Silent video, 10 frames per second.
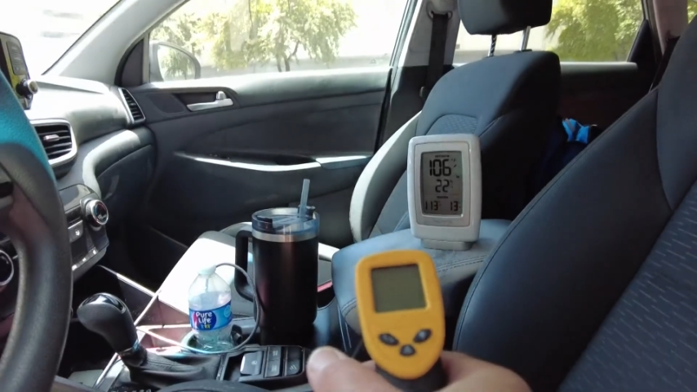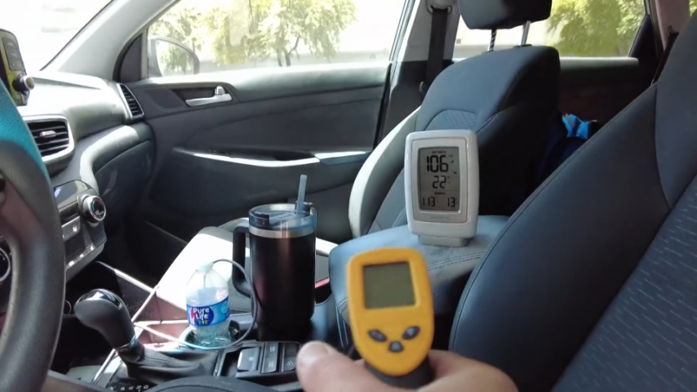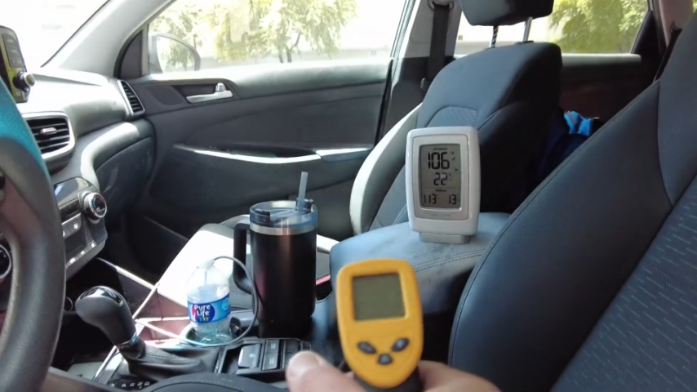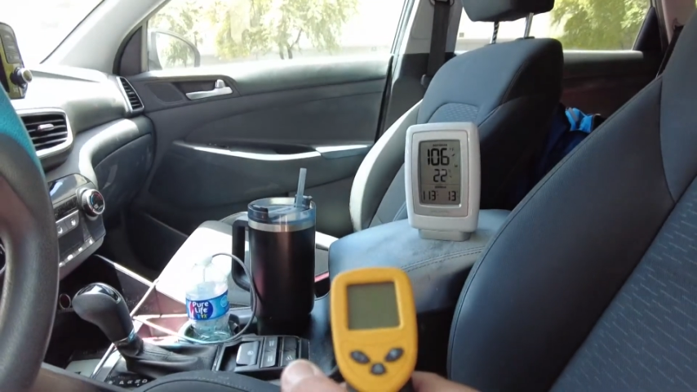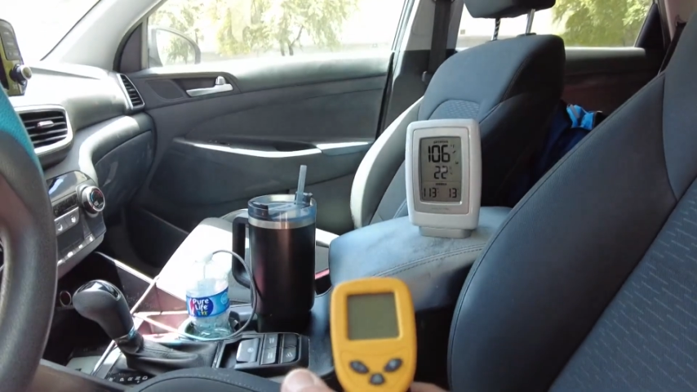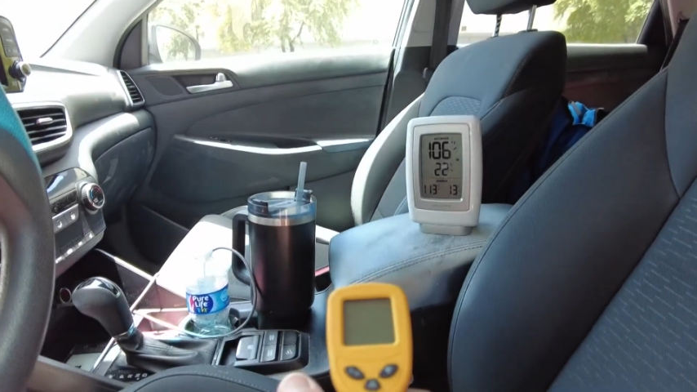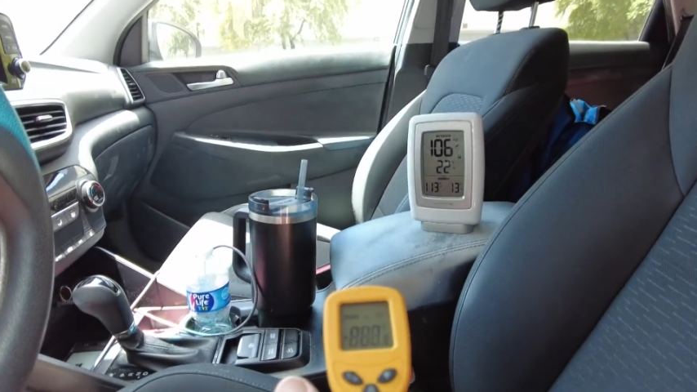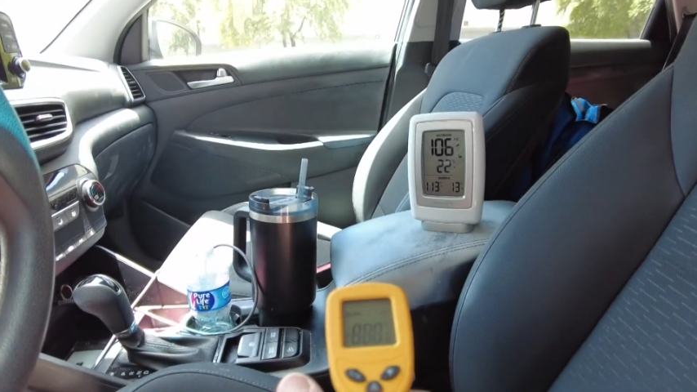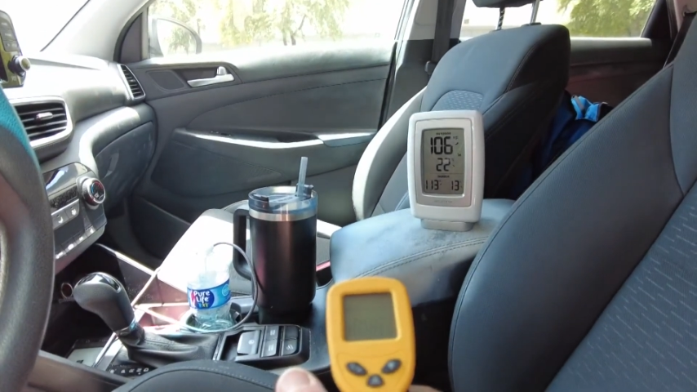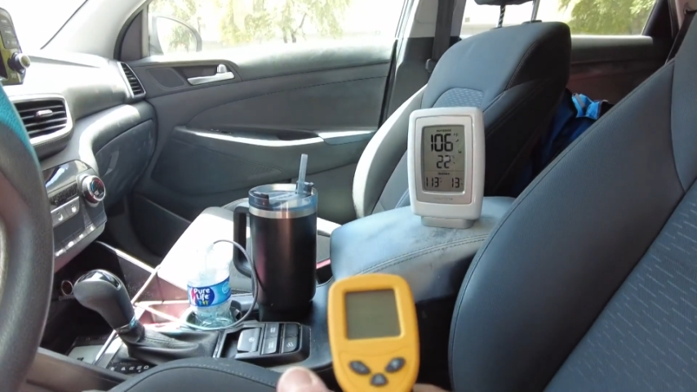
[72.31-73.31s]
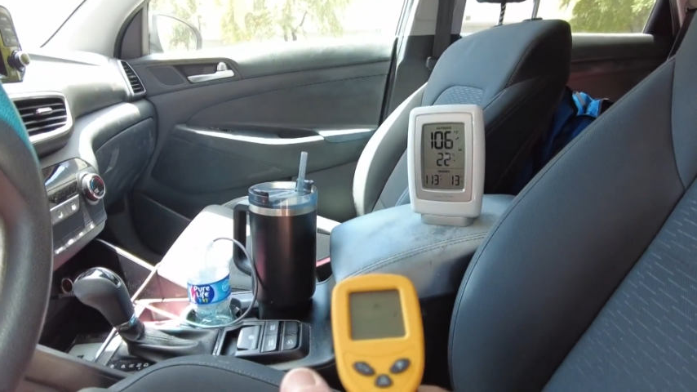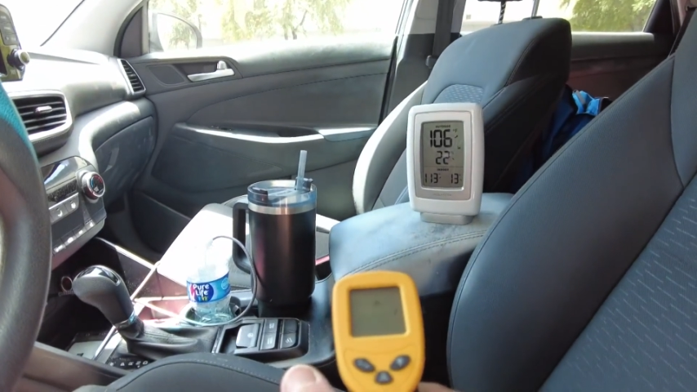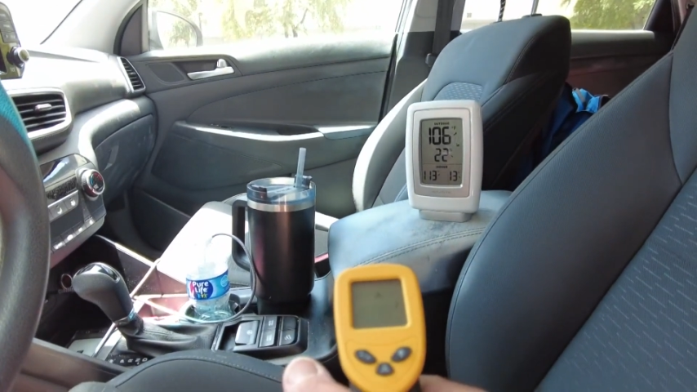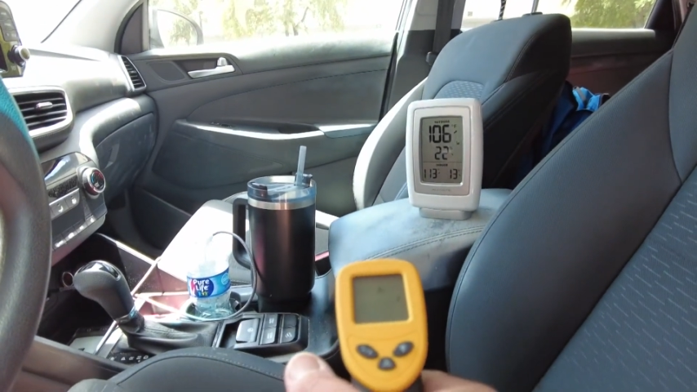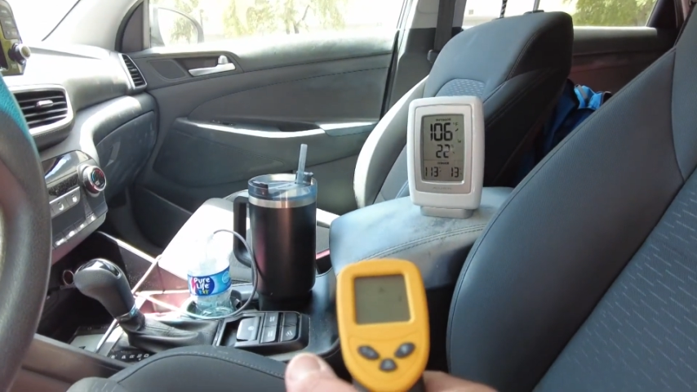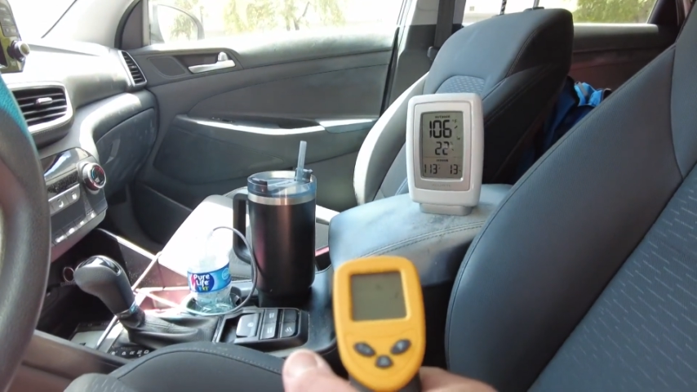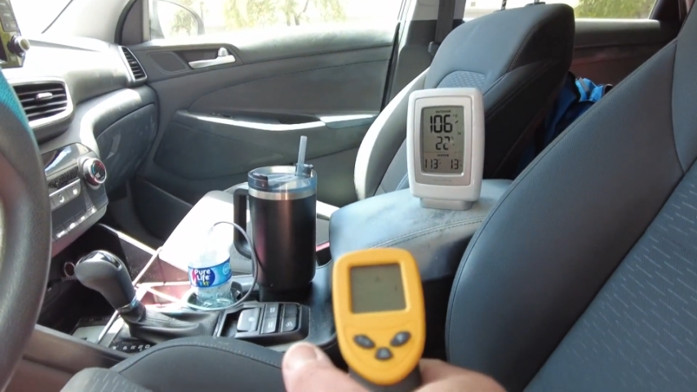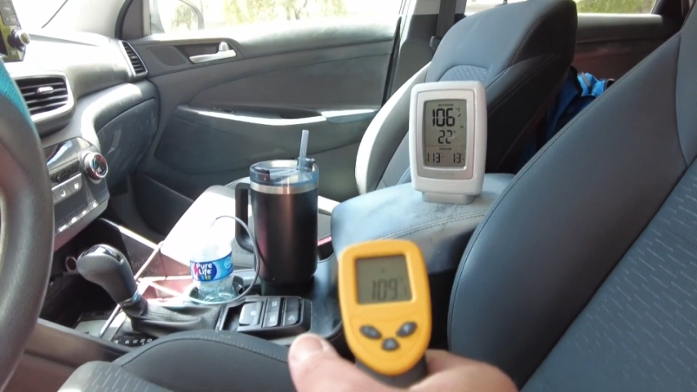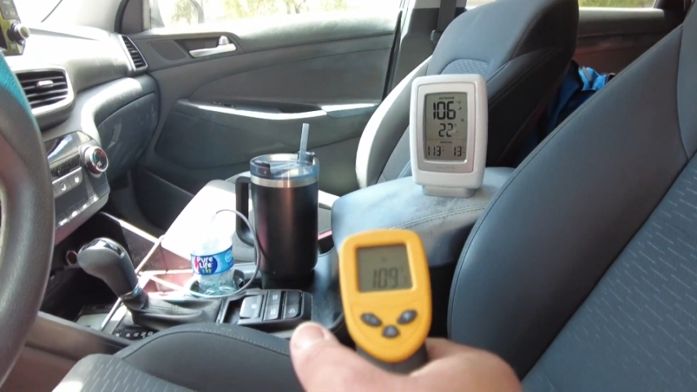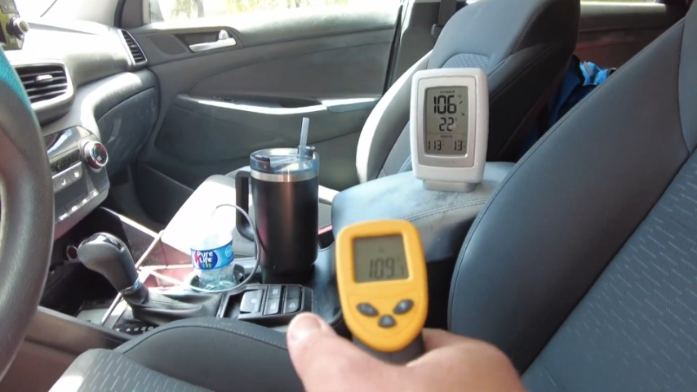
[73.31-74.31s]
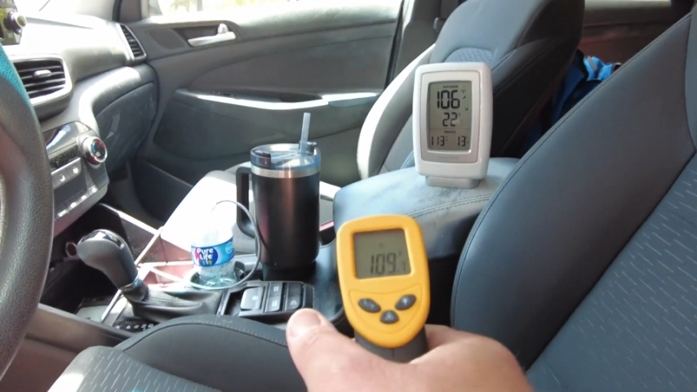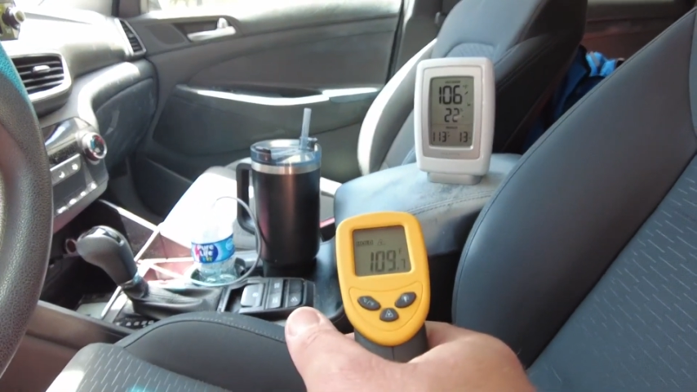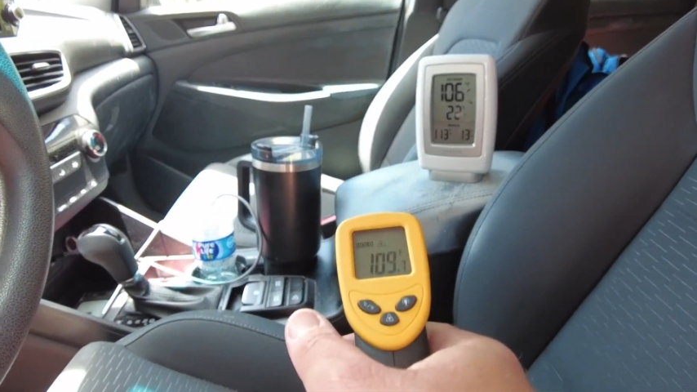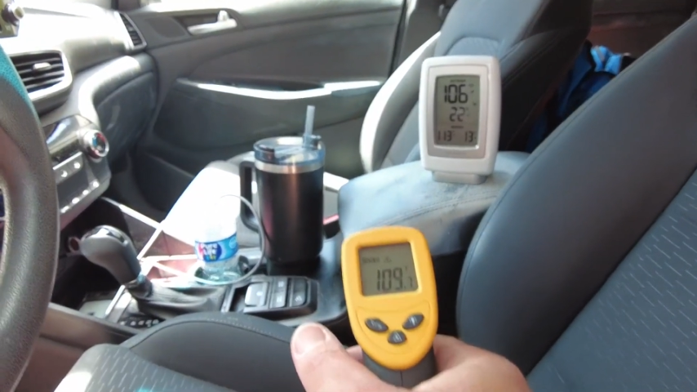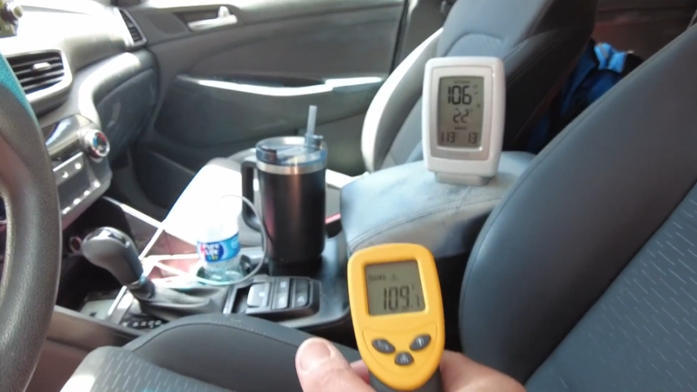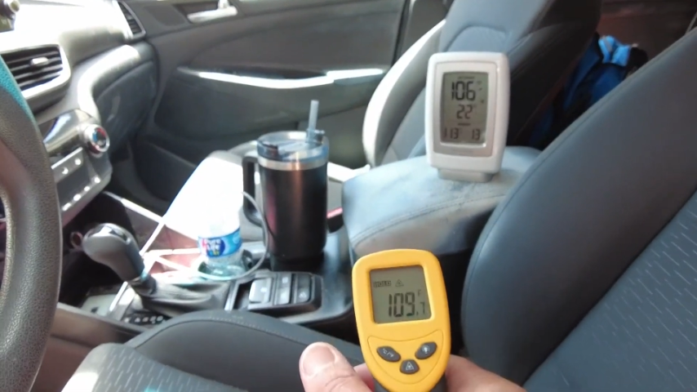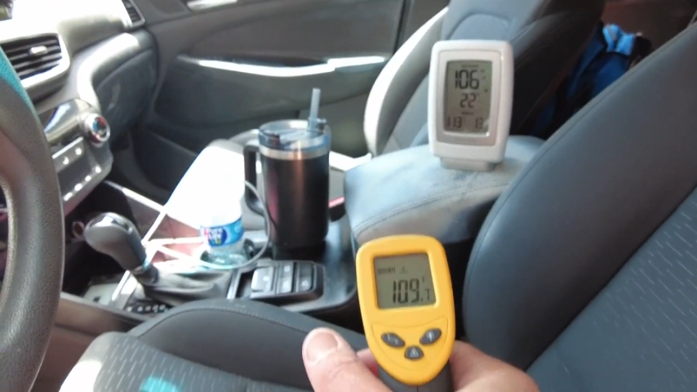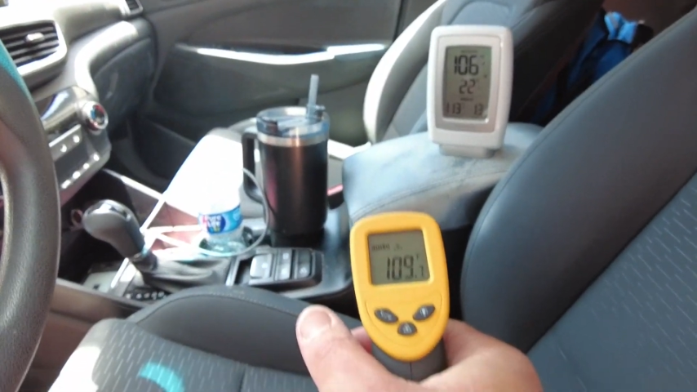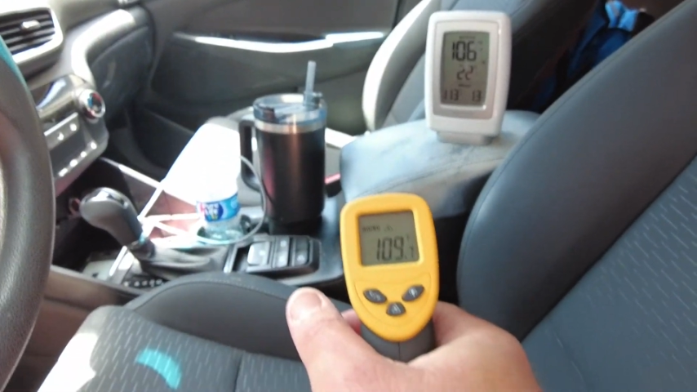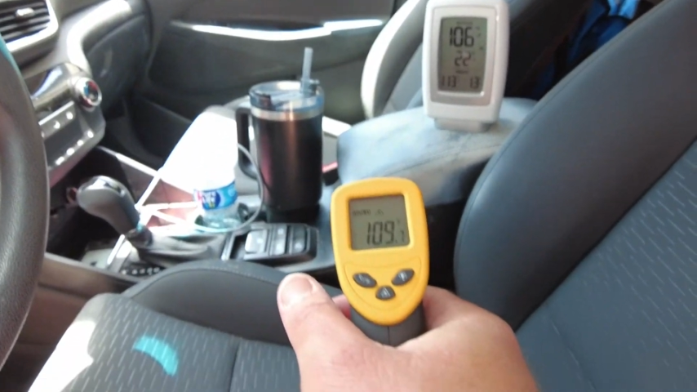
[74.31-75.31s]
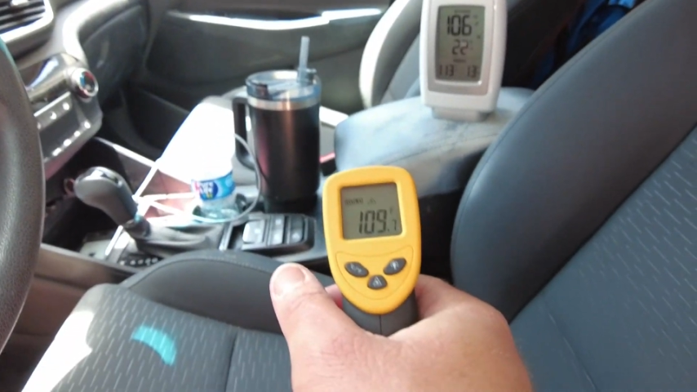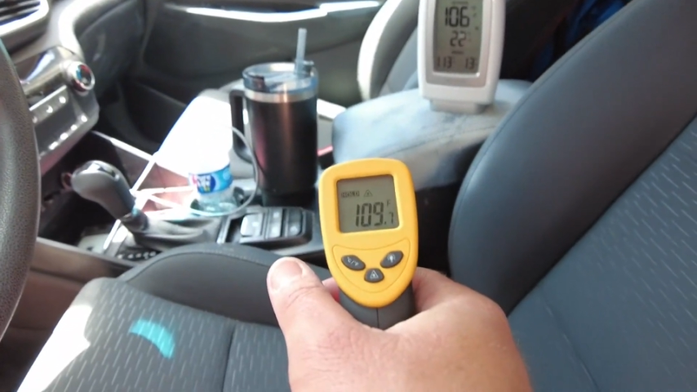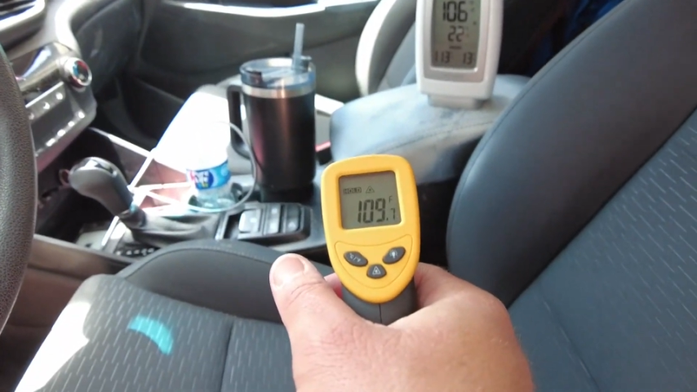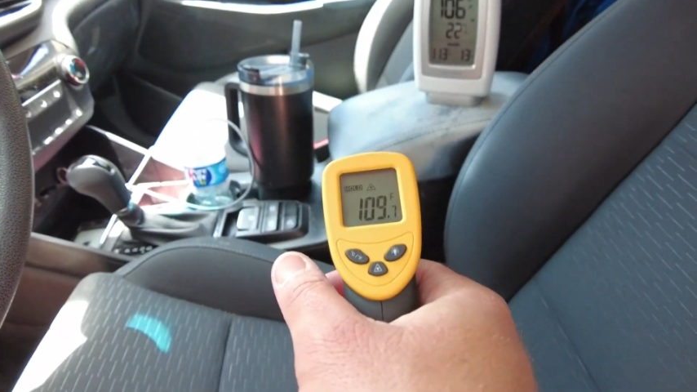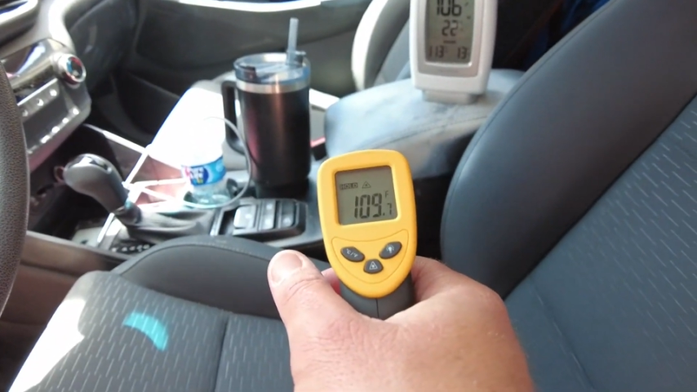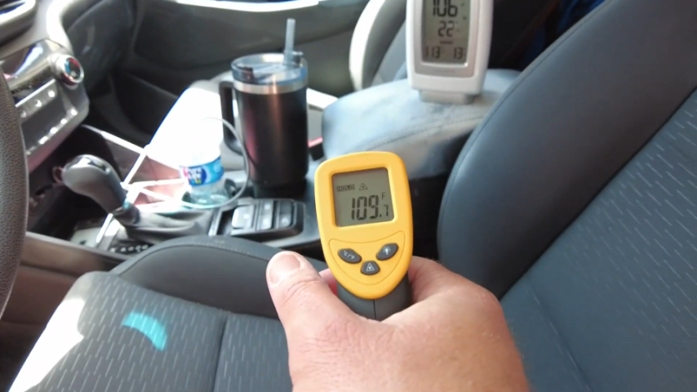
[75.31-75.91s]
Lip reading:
No face is visible, so there are no lips to read.